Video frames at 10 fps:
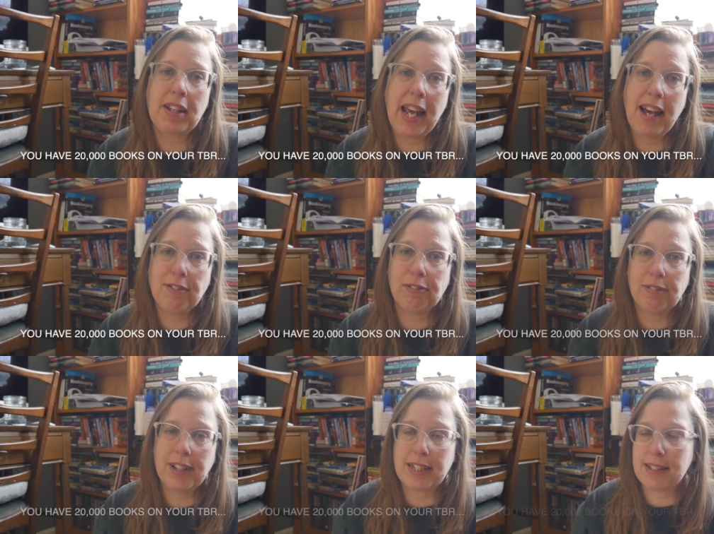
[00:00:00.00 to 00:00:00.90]
I have
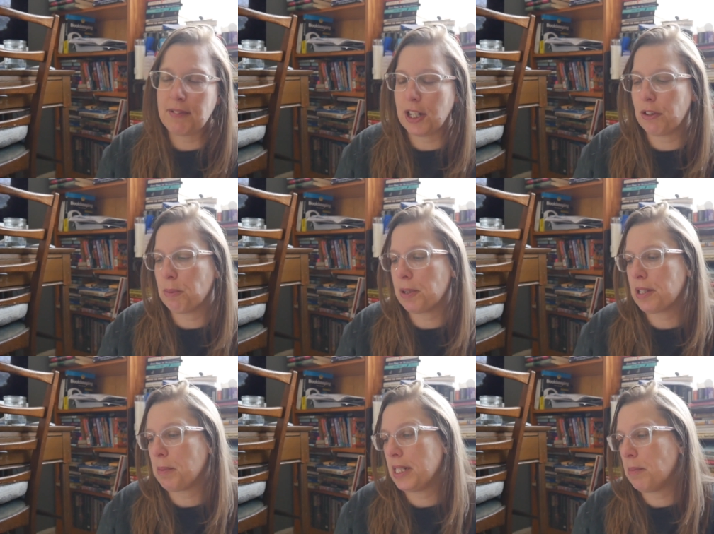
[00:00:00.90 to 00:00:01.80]
like 700 books
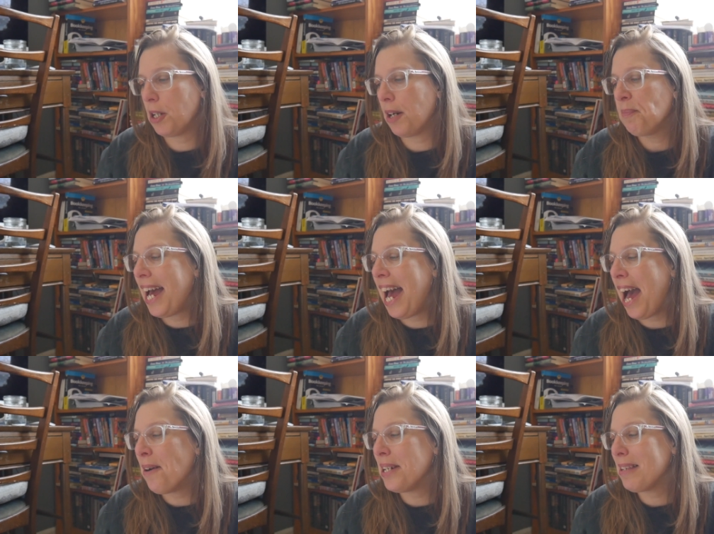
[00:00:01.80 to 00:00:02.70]
on my TBR.
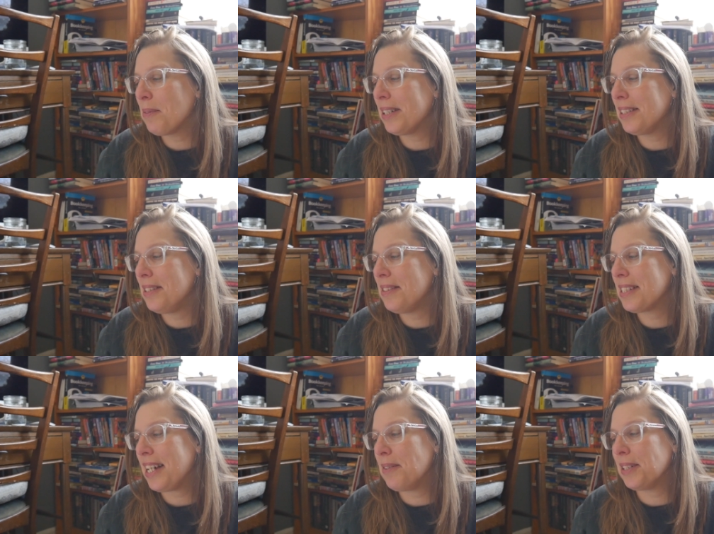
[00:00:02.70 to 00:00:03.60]
How in the world do you
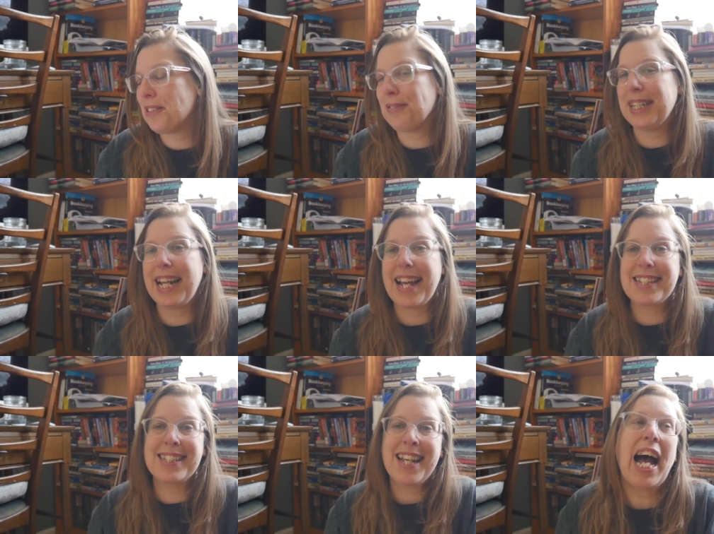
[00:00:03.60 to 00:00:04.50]
decide what to read
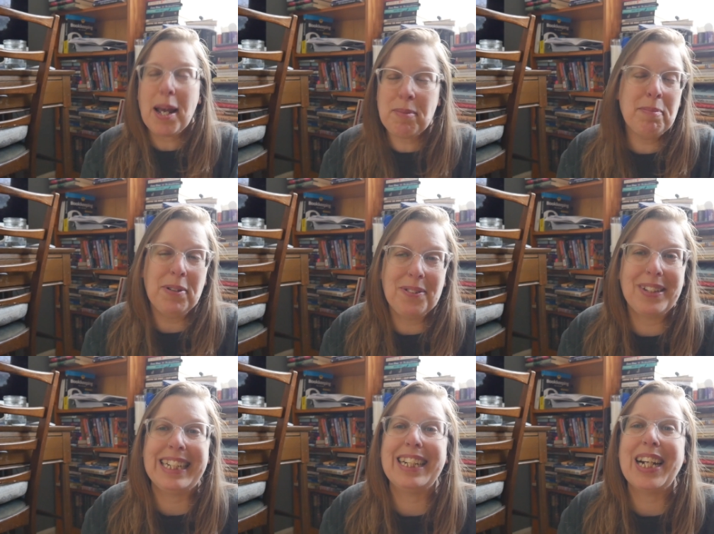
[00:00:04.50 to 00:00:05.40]
next? I'm a mood
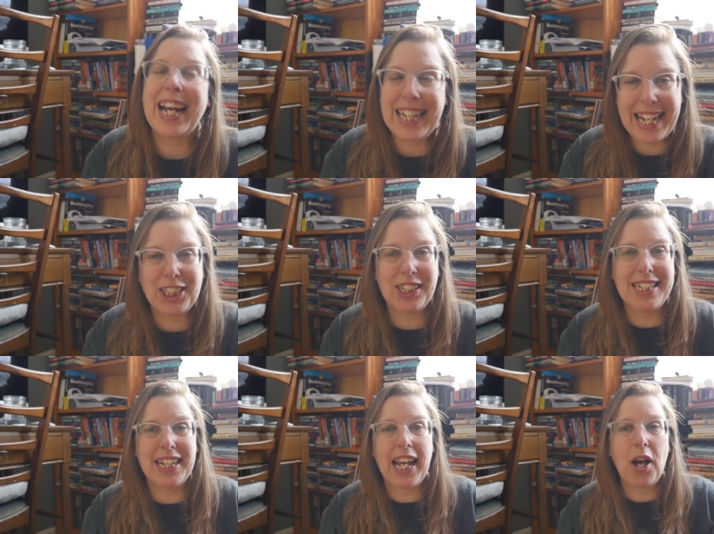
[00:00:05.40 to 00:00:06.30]
reader and I actually
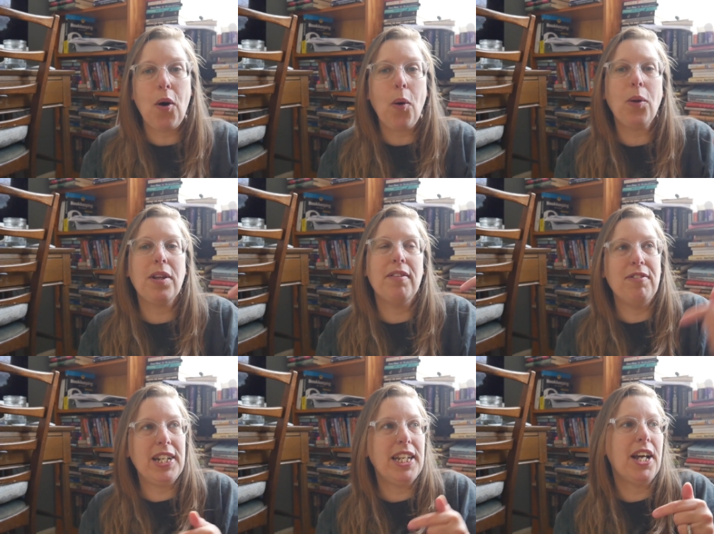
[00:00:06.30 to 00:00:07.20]
did a whole
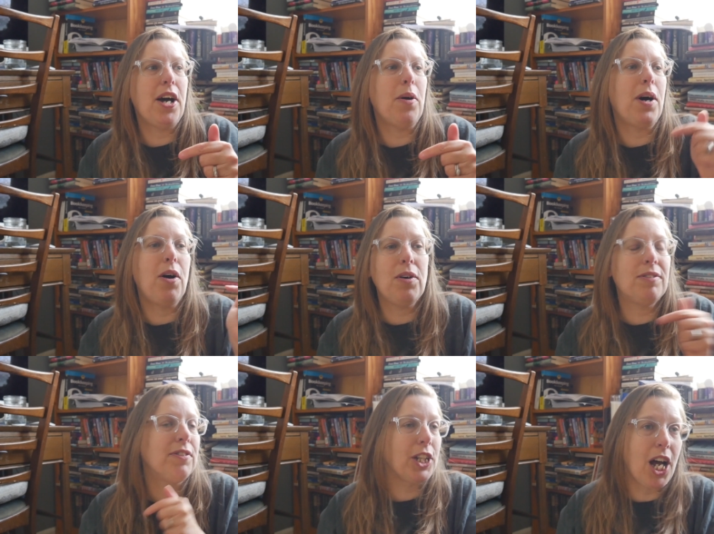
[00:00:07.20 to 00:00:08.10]
video, a
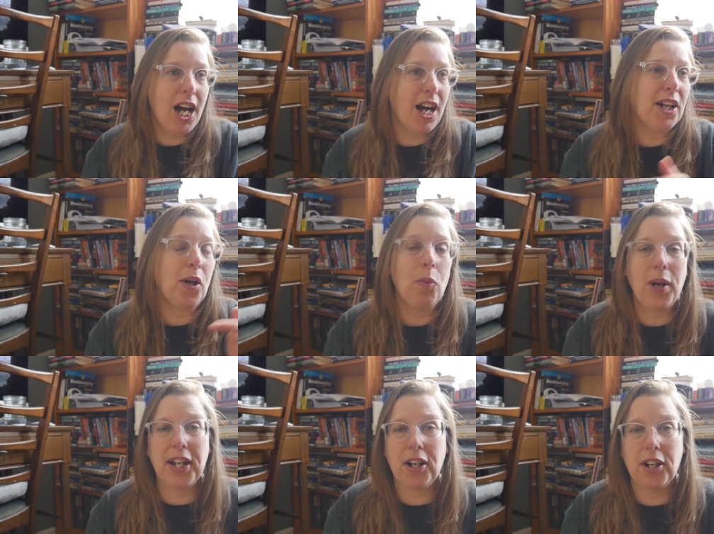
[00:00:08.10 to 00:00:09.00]
whole vlog
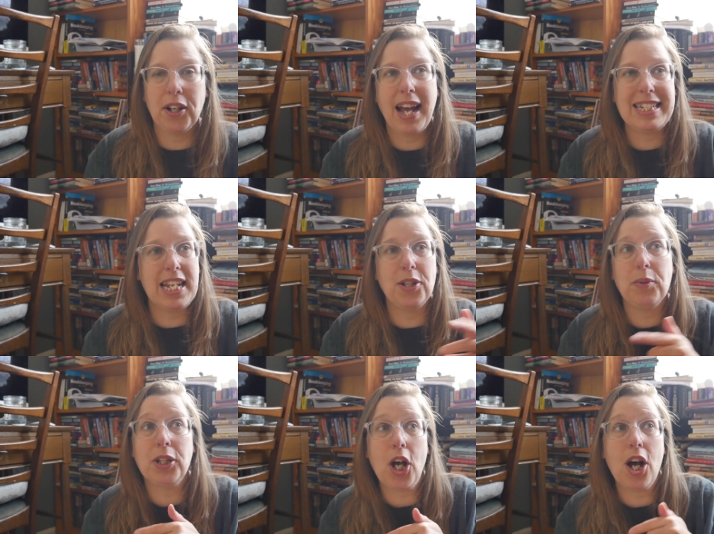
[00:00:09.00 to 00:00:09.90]
where I take you
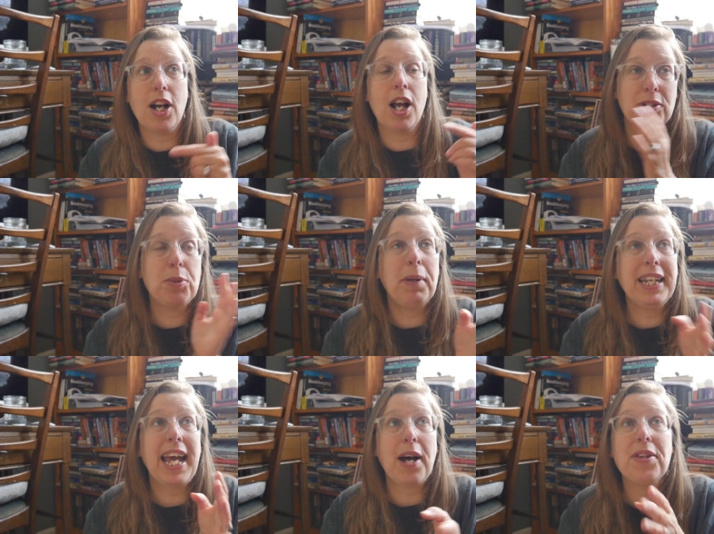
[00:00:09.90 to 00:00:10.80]
along to
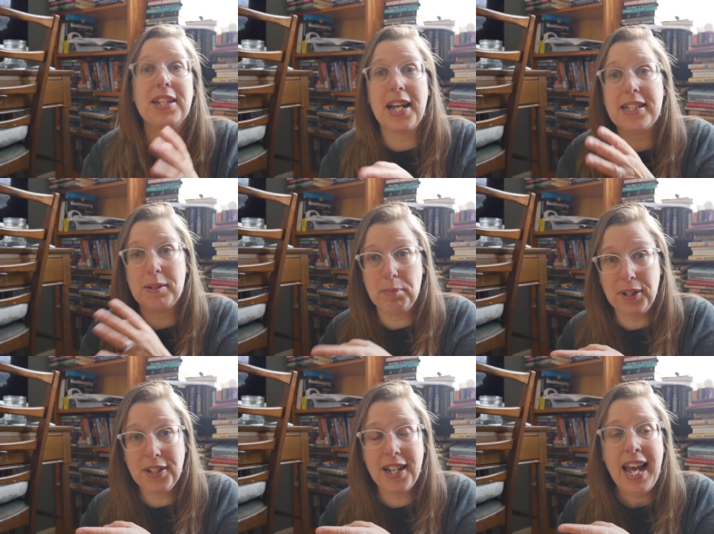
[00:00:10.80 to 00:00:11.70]
pick out the next
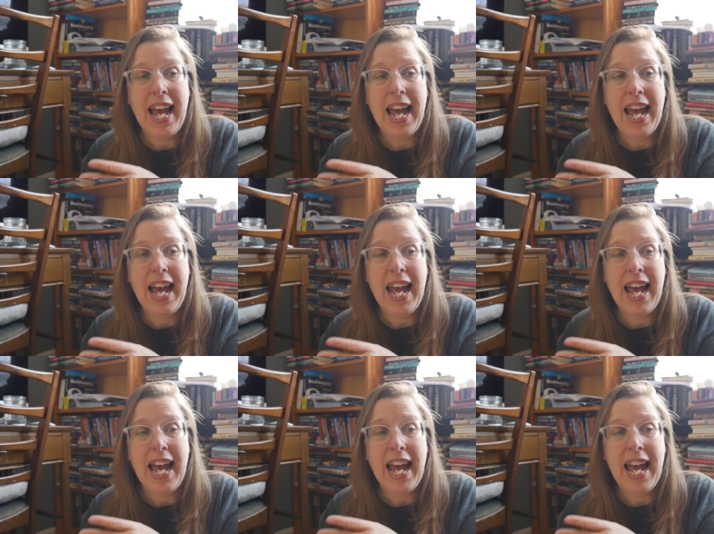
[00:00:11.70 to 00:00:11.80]
book